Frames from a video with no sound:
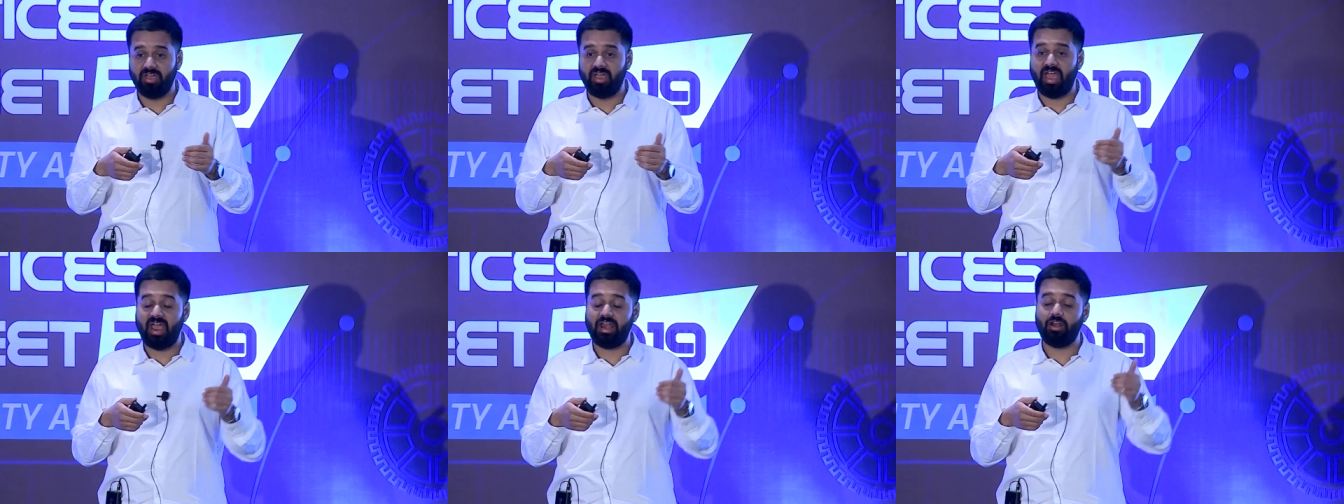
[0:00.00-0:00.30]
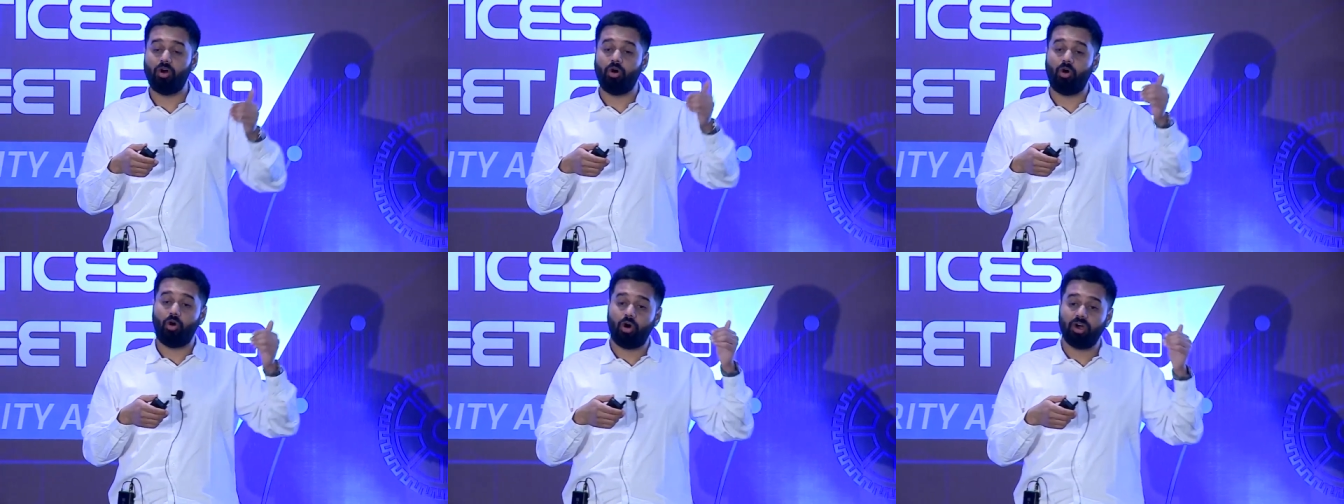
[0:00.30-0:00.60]
and
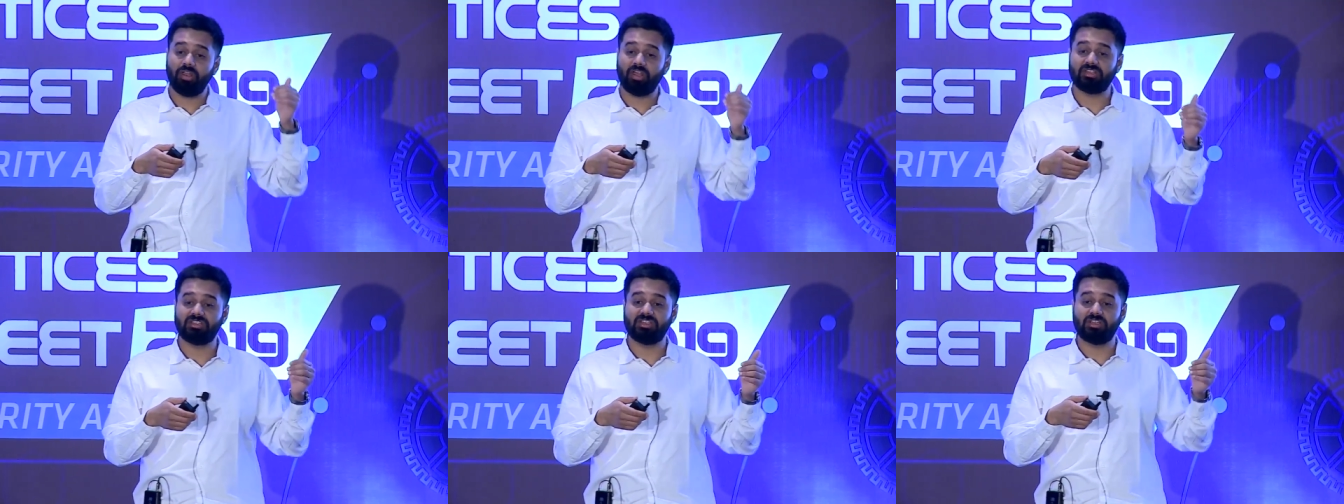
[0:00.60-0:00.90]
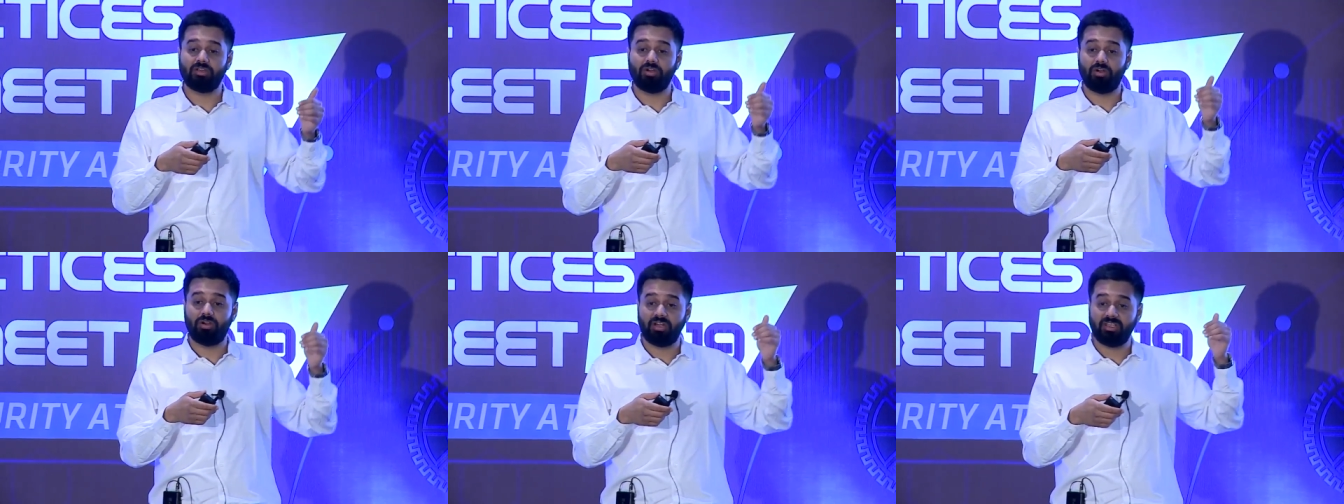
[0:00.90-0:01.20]
all our
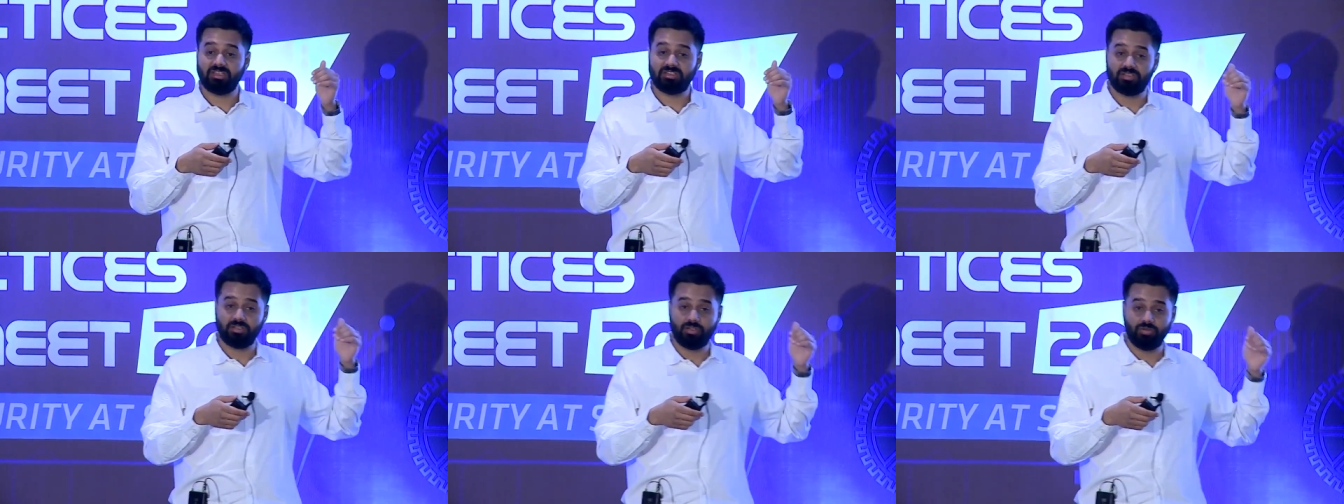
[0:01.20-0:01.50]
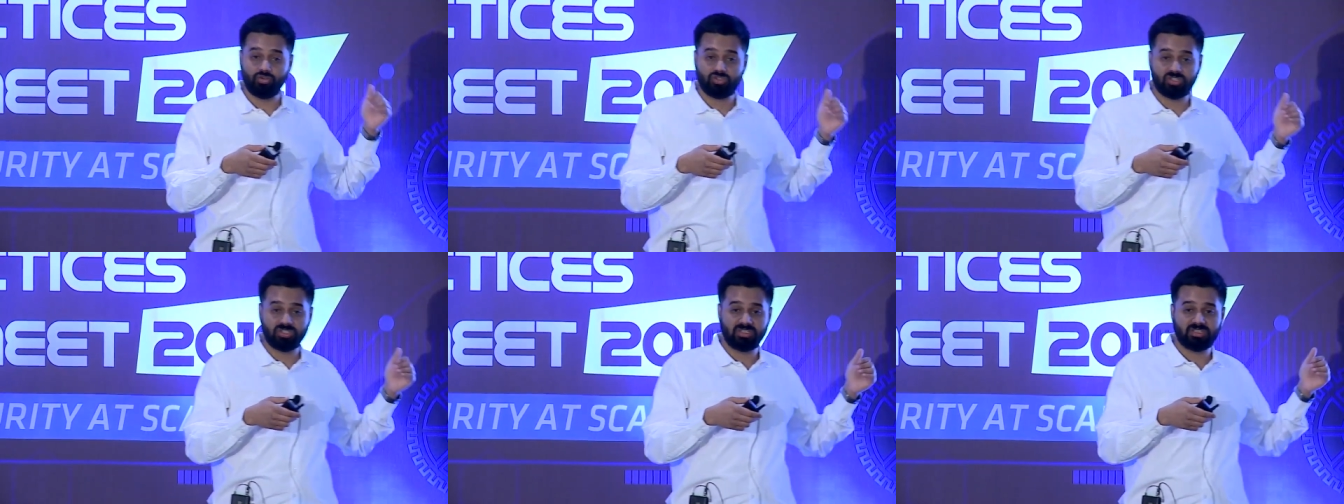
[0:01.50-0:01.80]
security
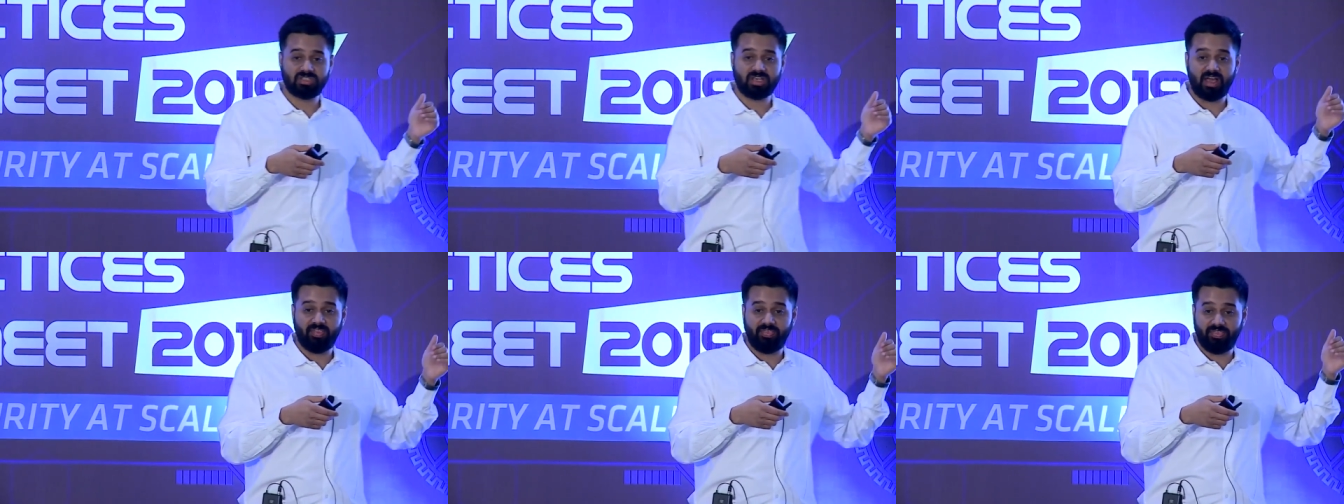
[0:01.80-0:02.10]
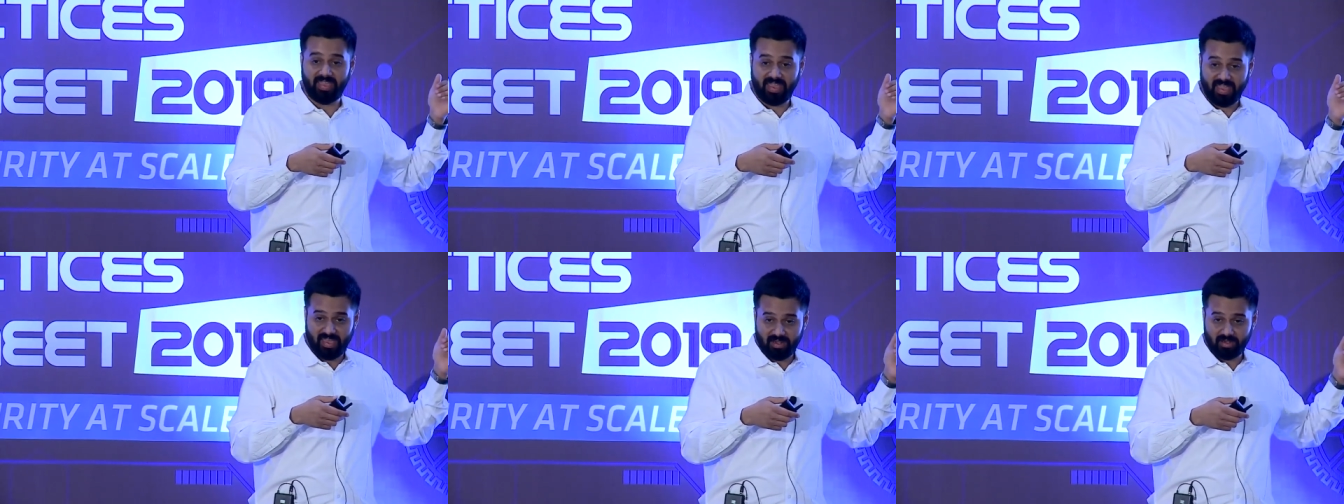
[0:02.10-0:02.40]
solutions are
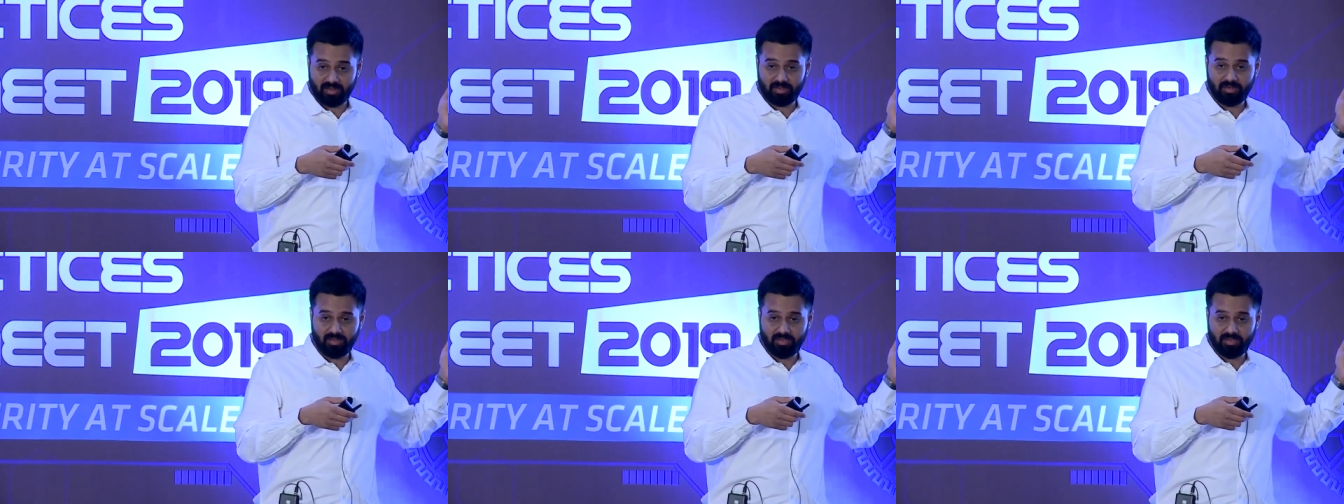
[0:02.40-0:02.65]
there